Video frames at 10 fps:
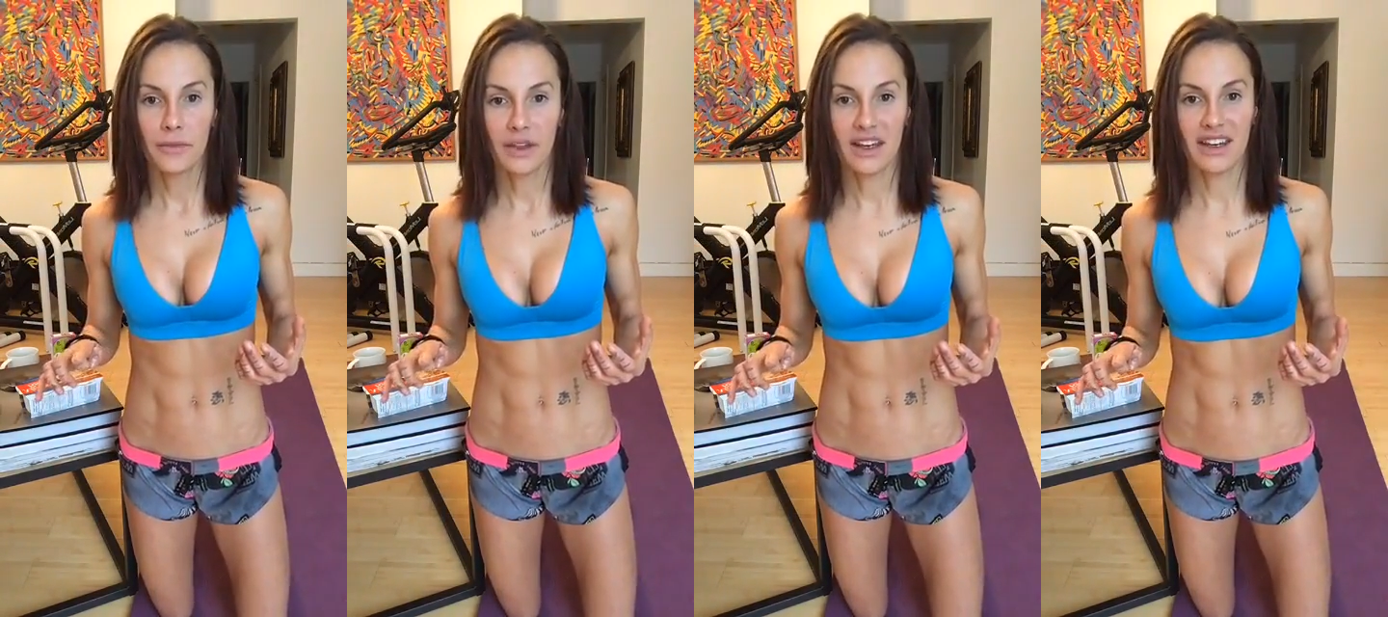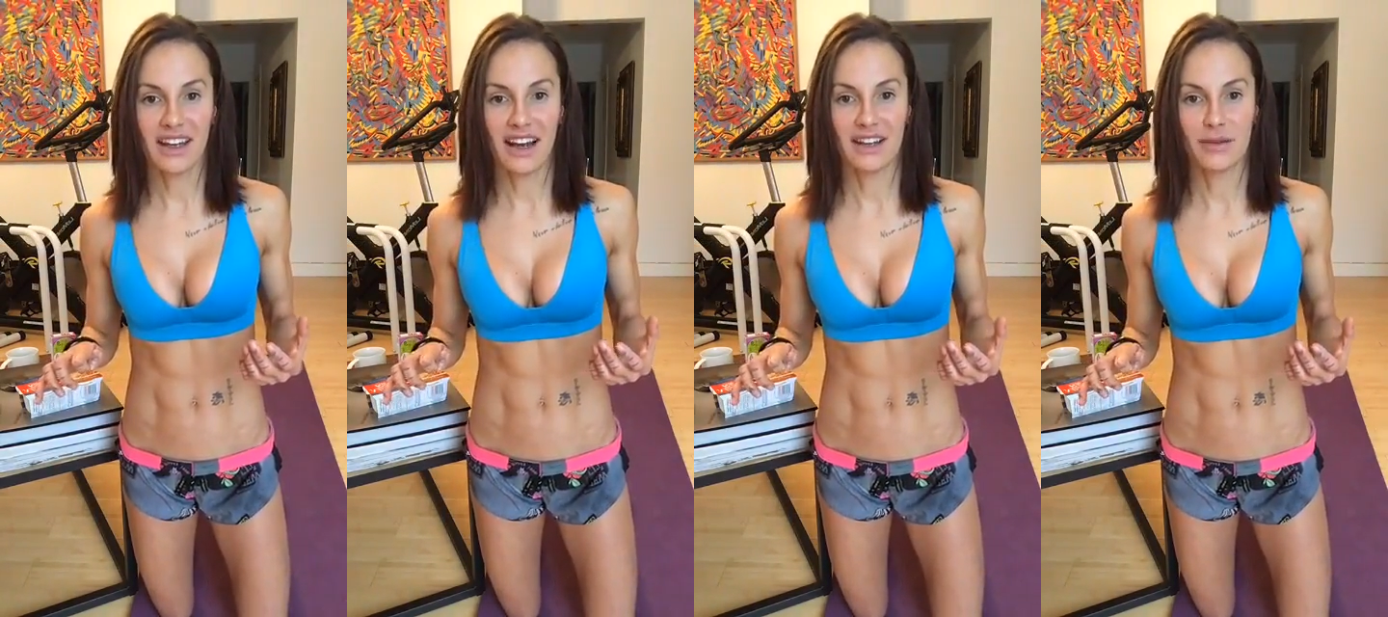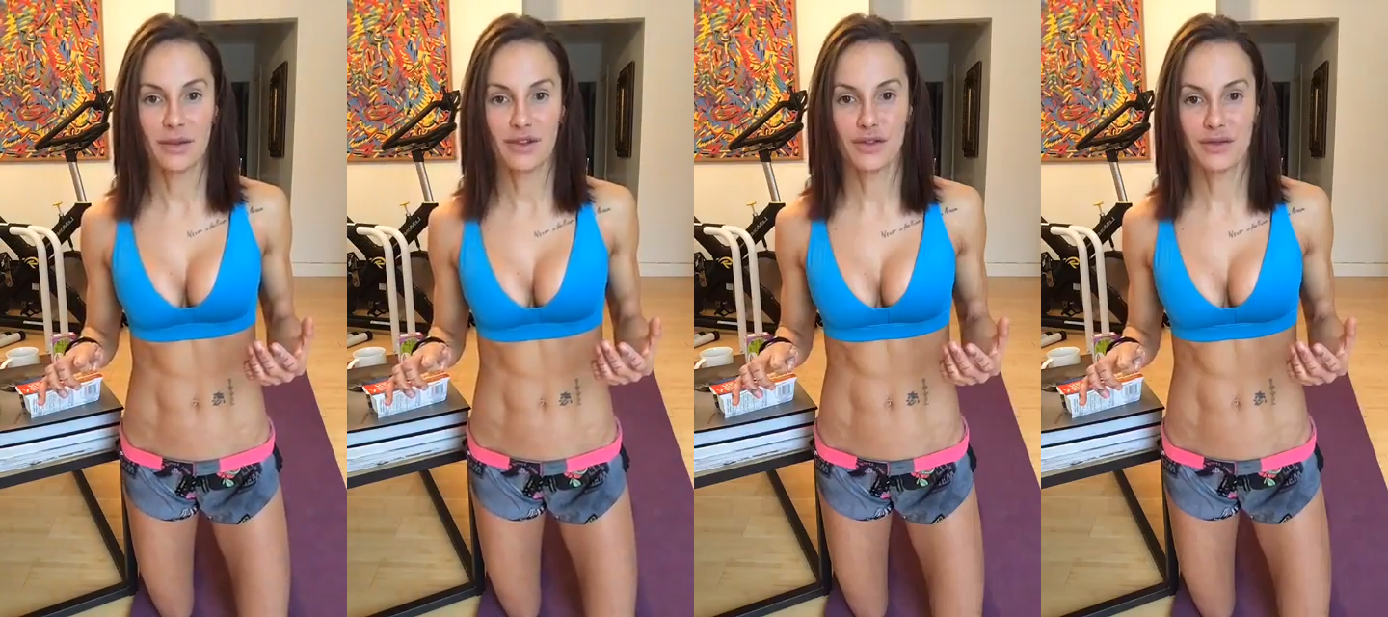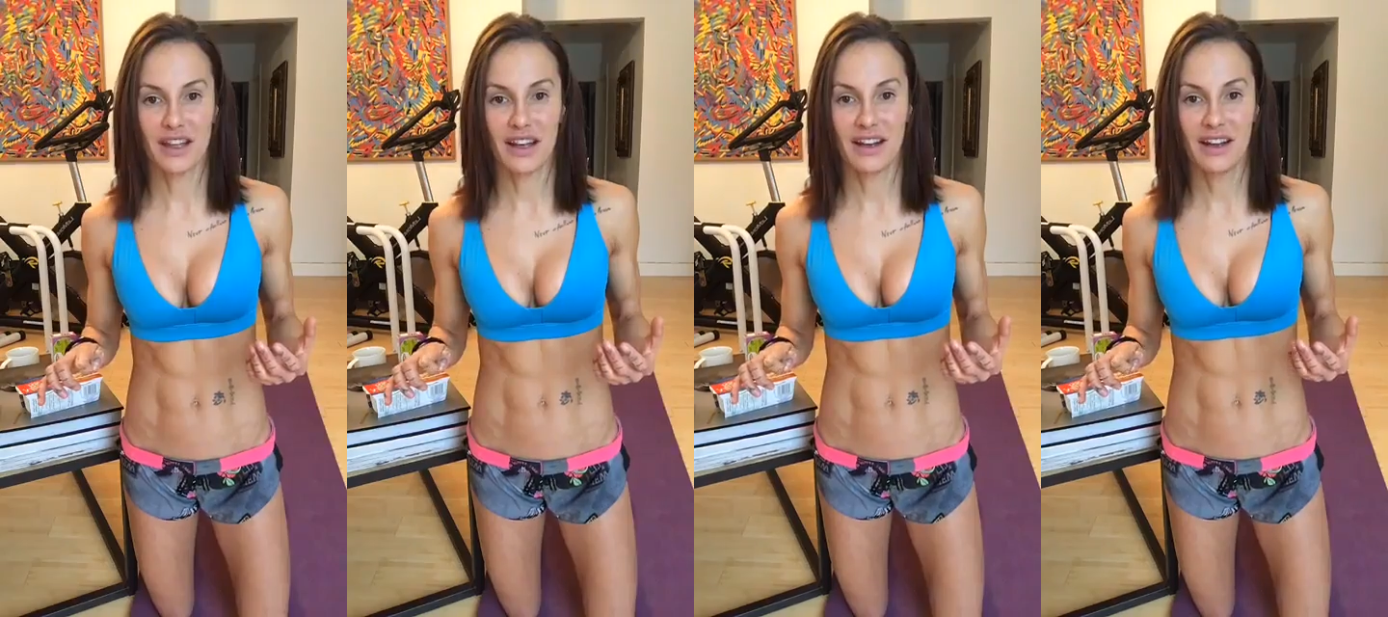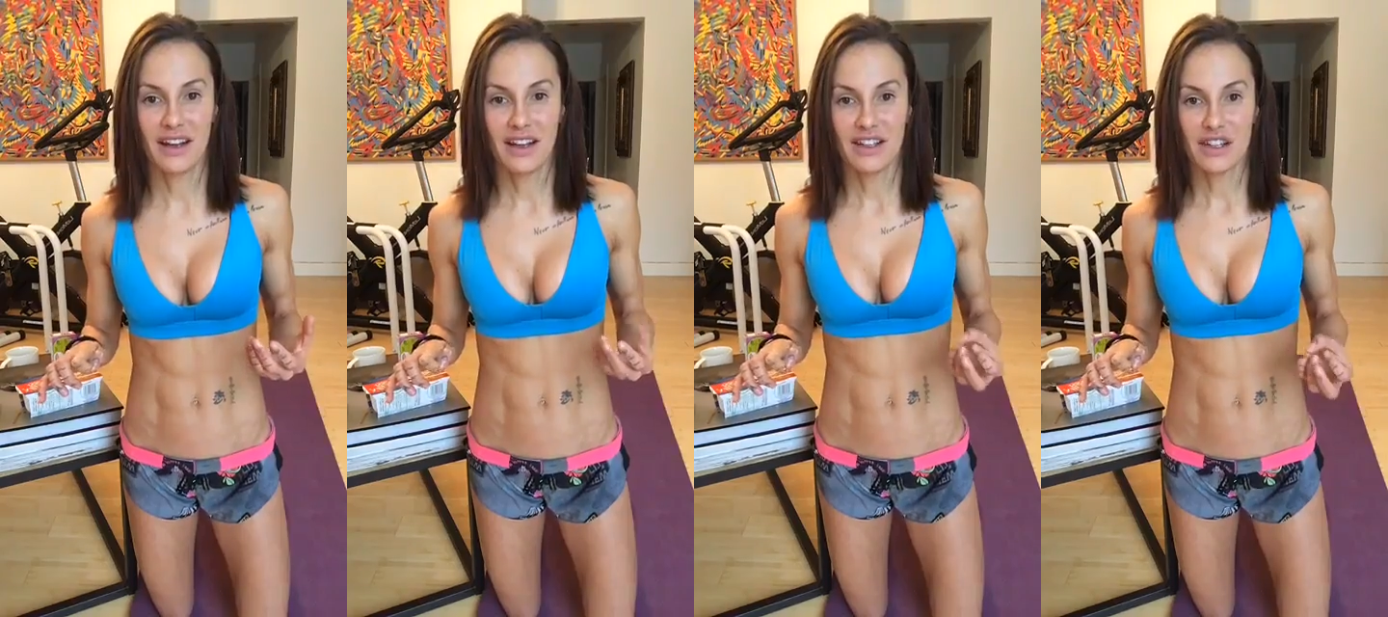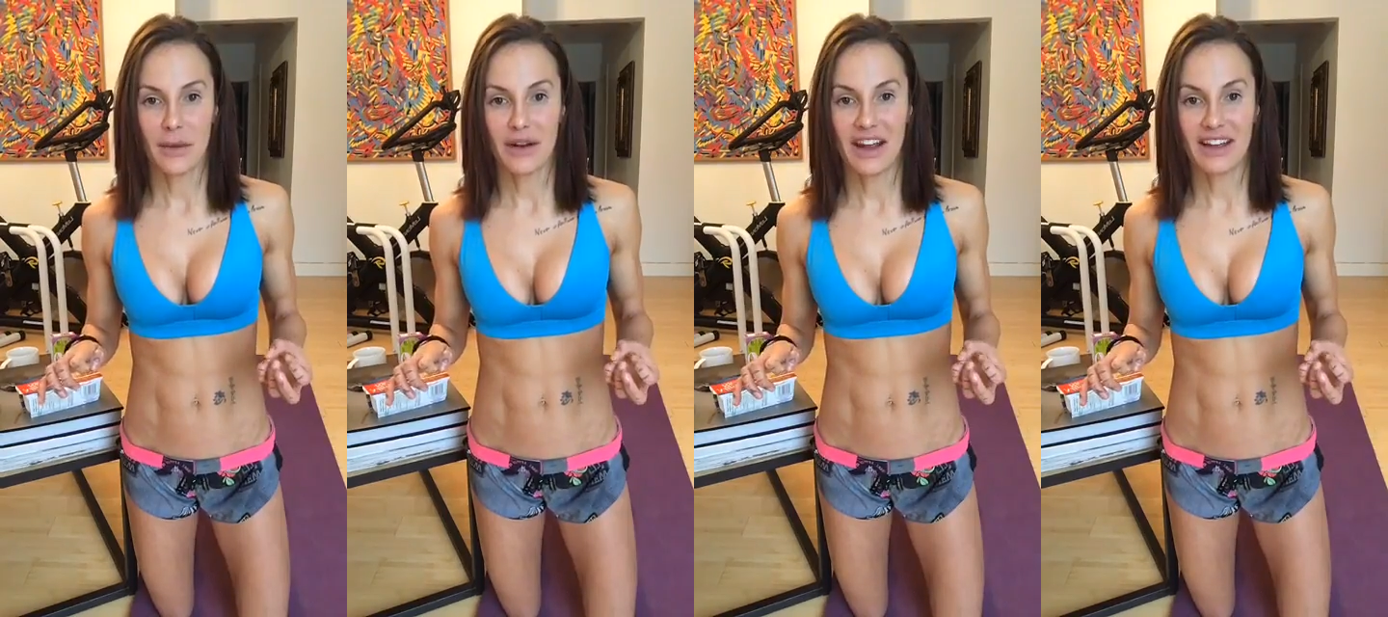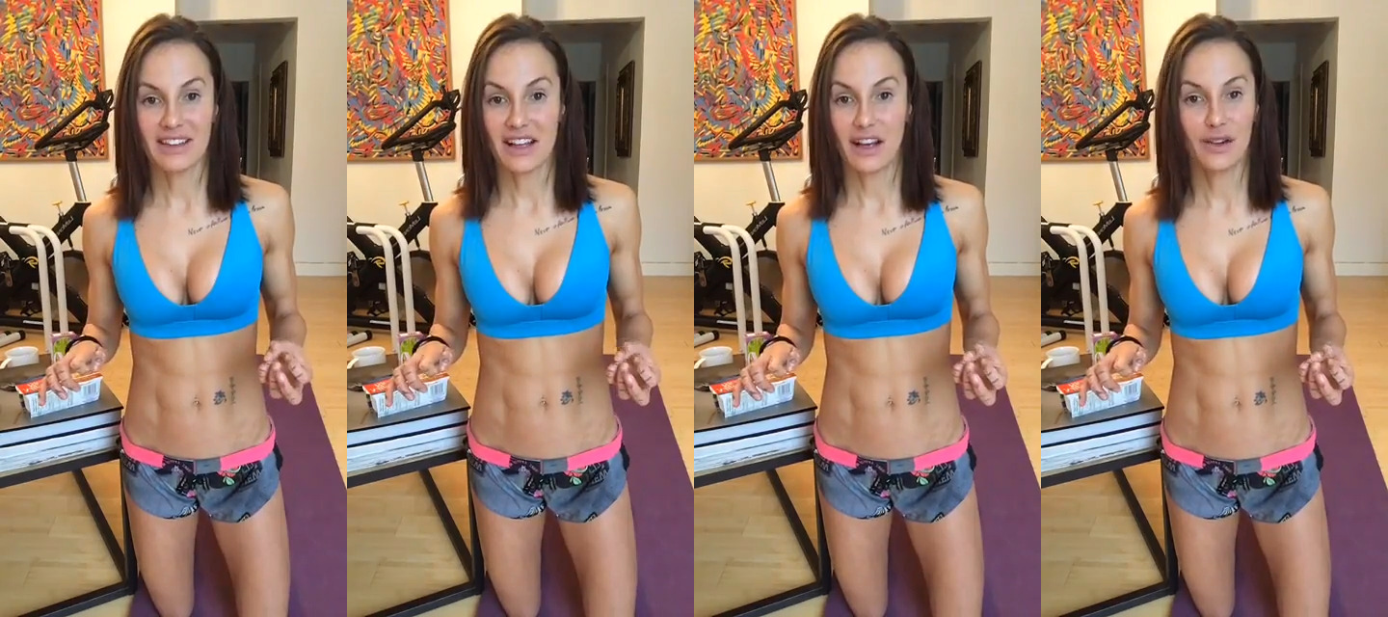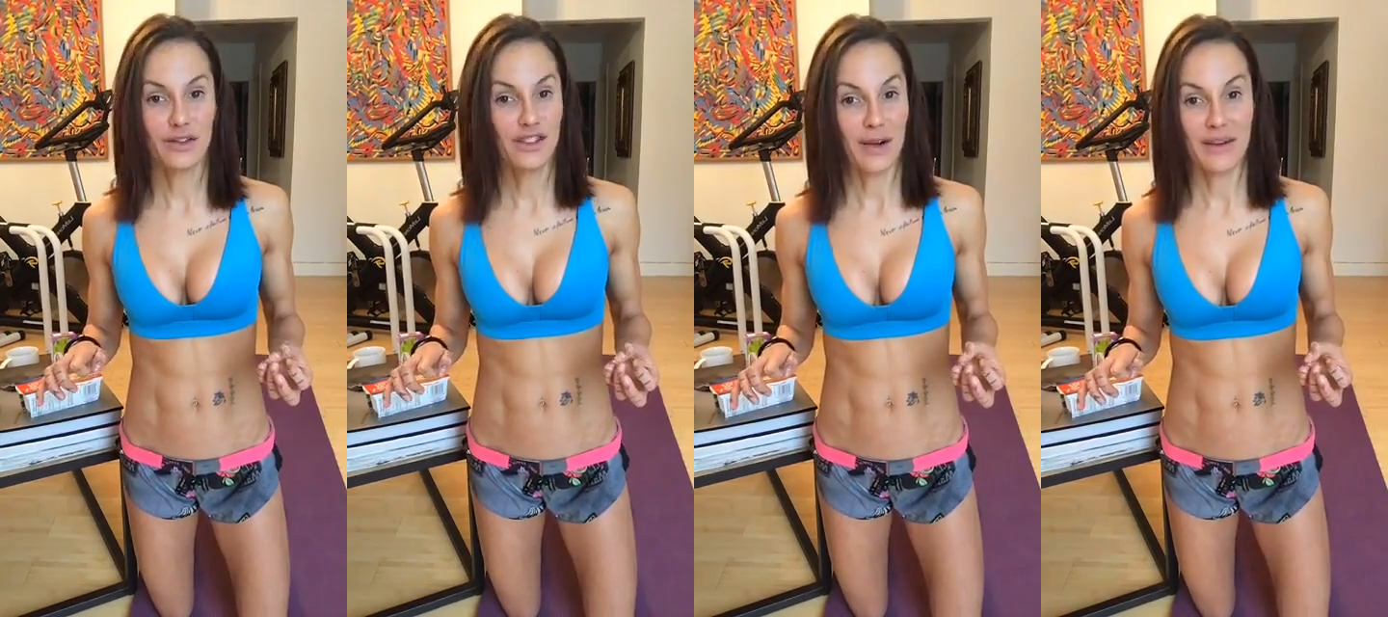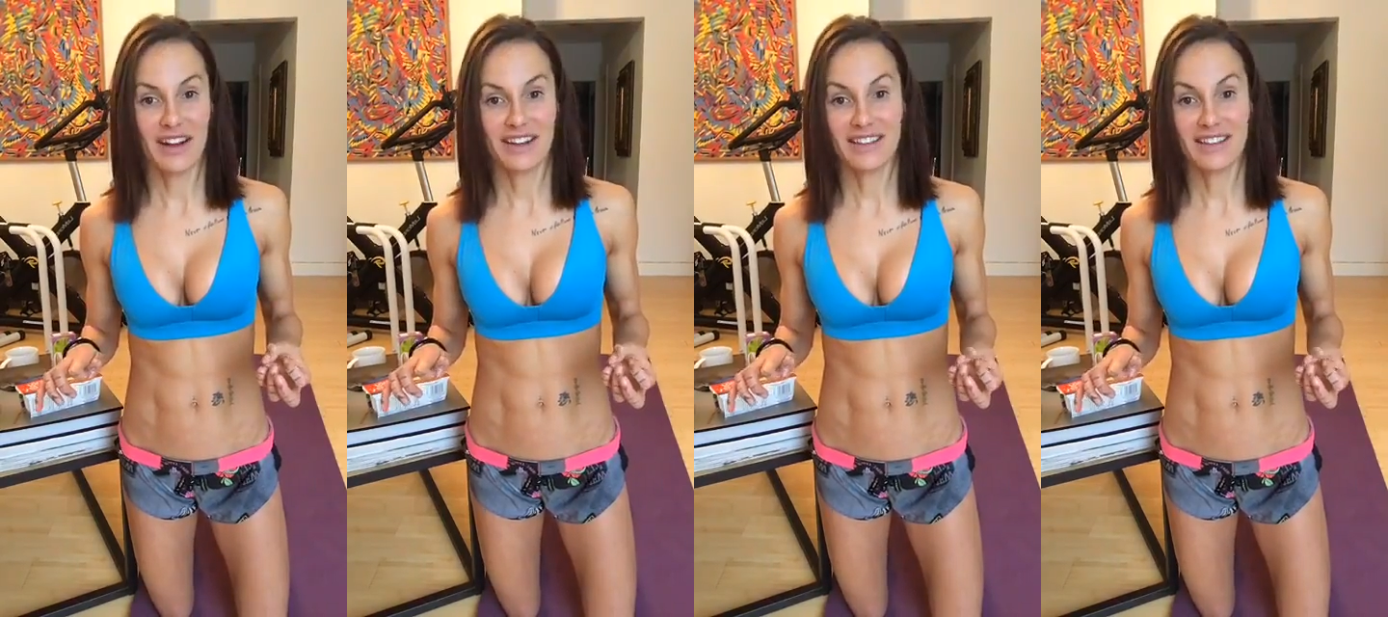Need a gallon of mushrooms then. Jam and eggs, I love jam and eggs.